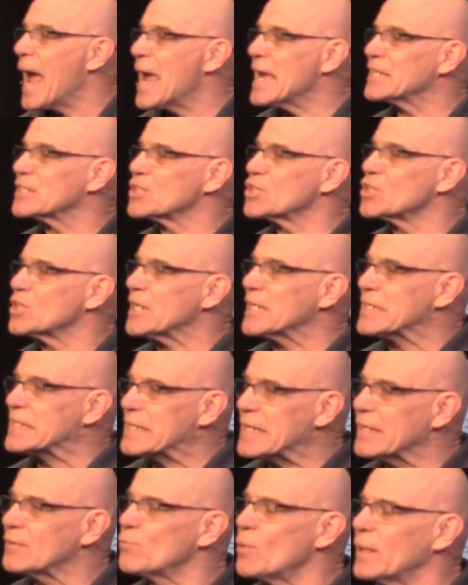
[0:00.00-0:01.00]
And she
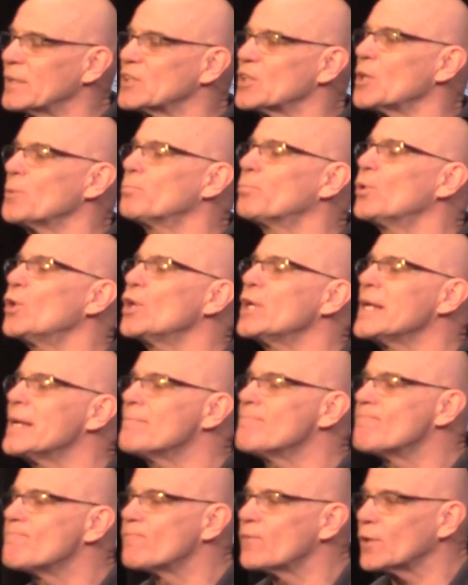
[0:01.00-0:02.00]
did what she put
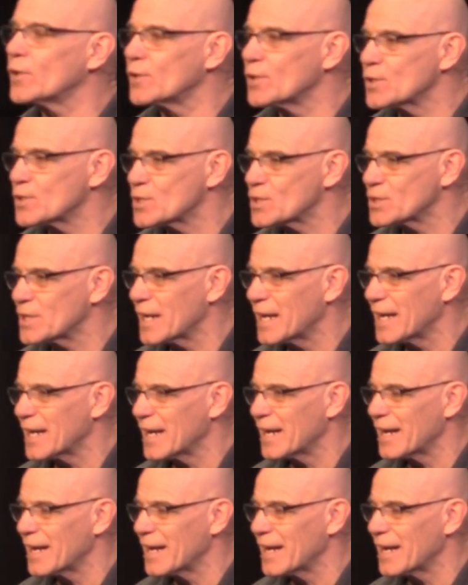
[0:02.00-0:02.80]
him first.